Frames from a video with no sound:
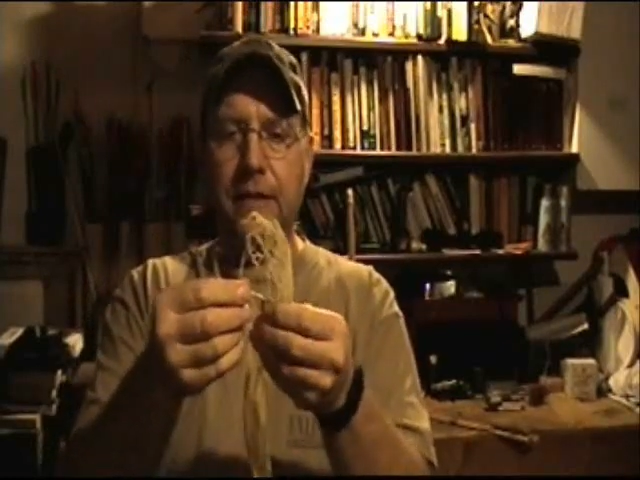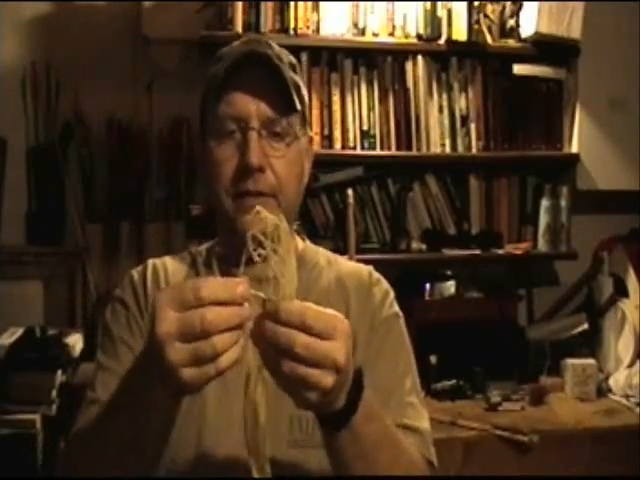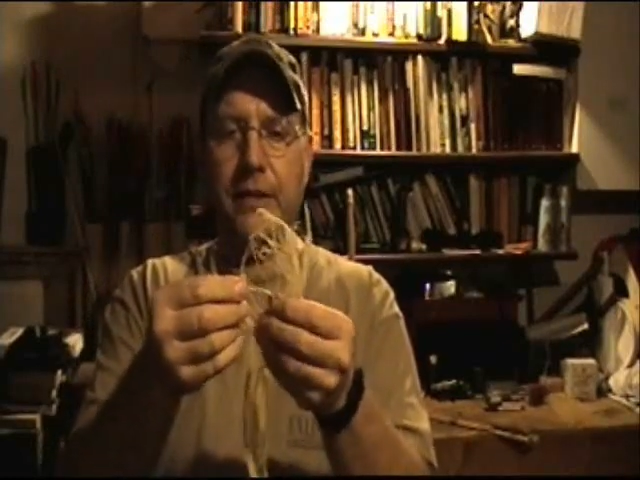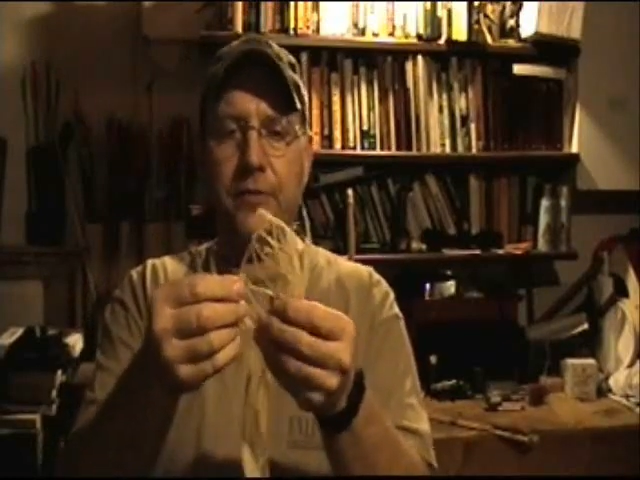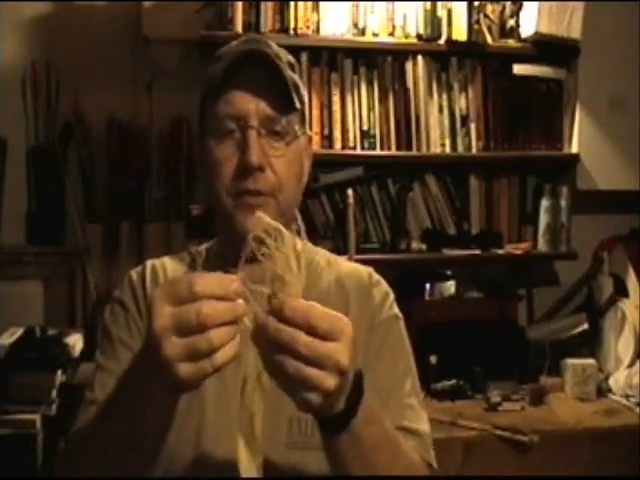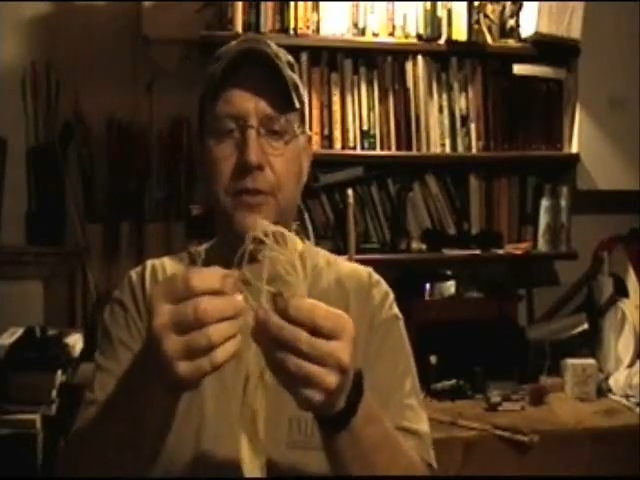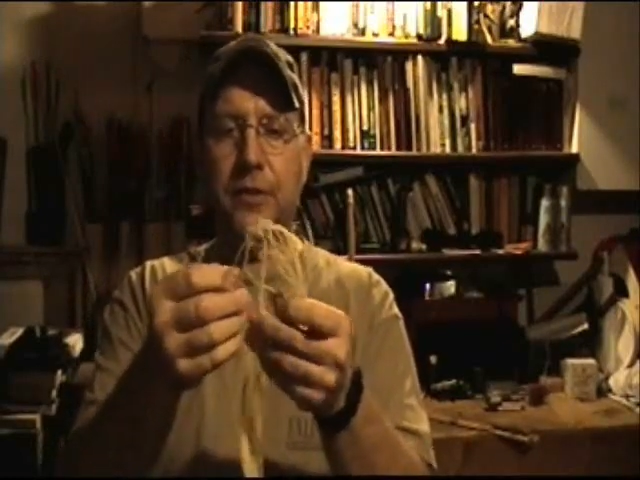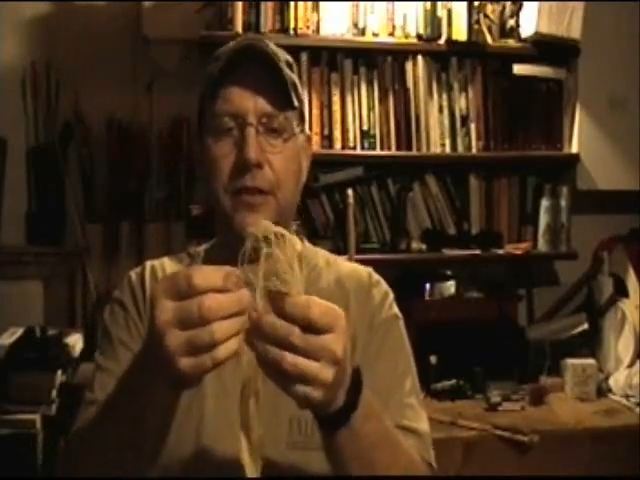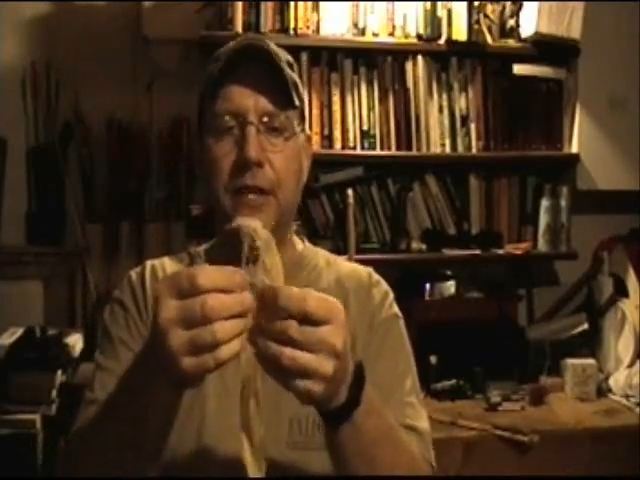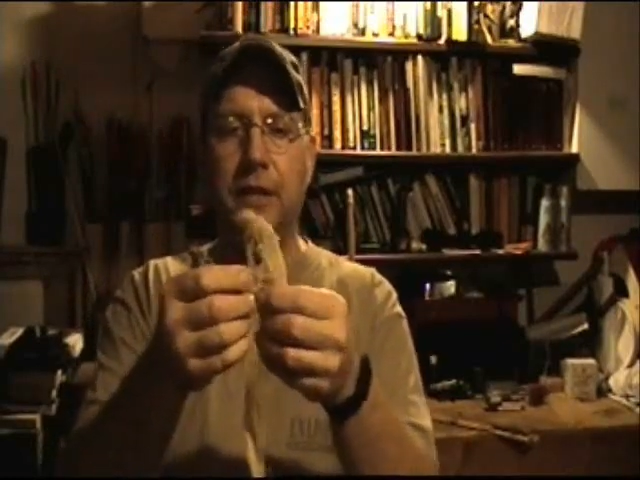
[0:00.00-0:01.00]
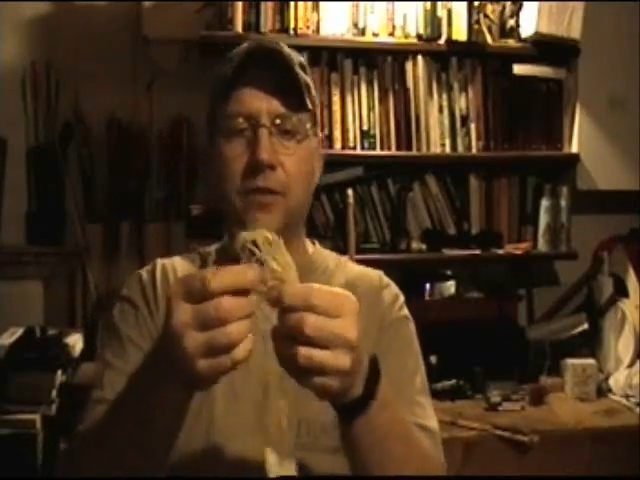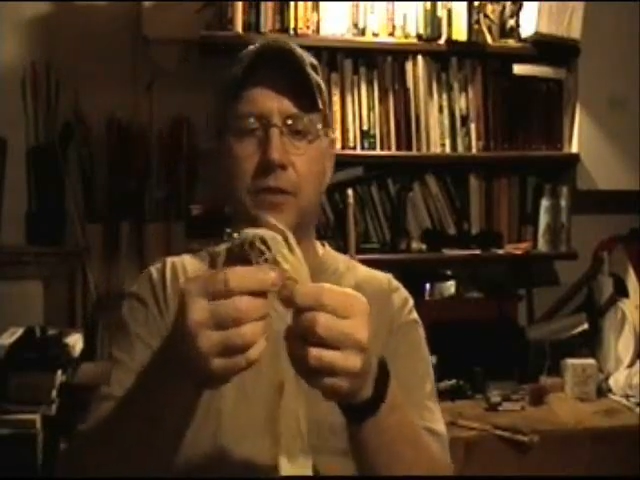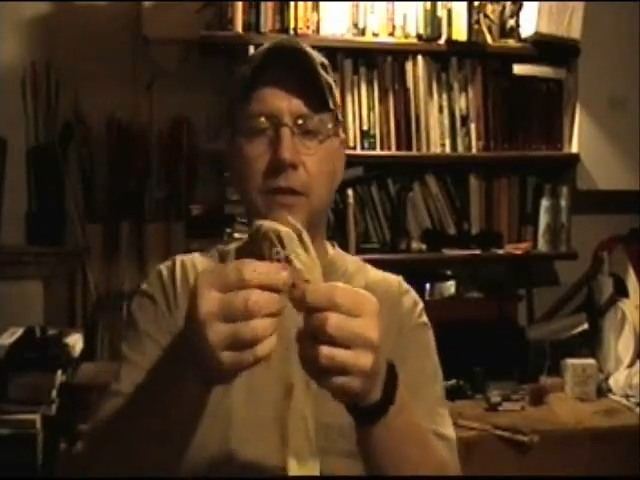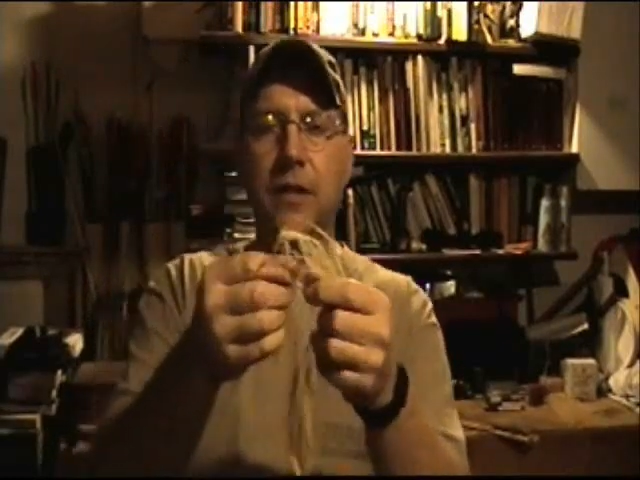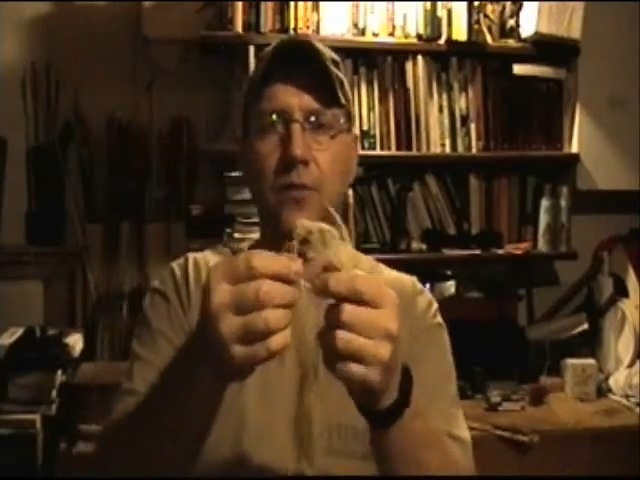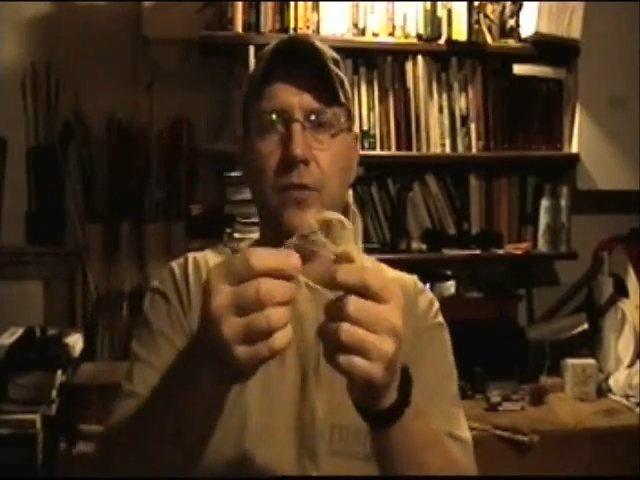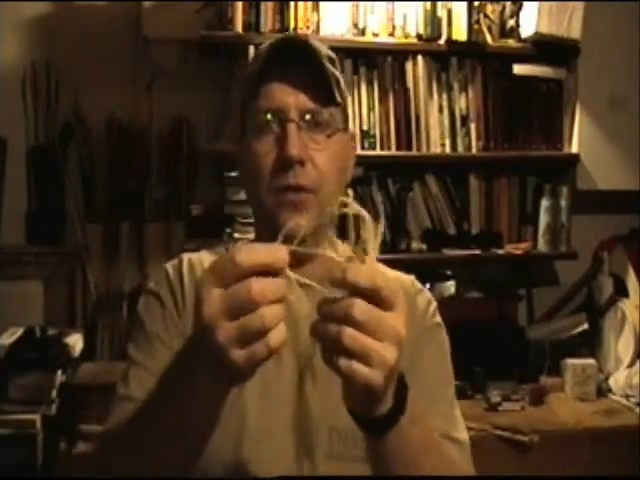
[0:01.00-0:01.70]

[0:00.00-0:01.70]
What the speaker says: That's what you get. You can get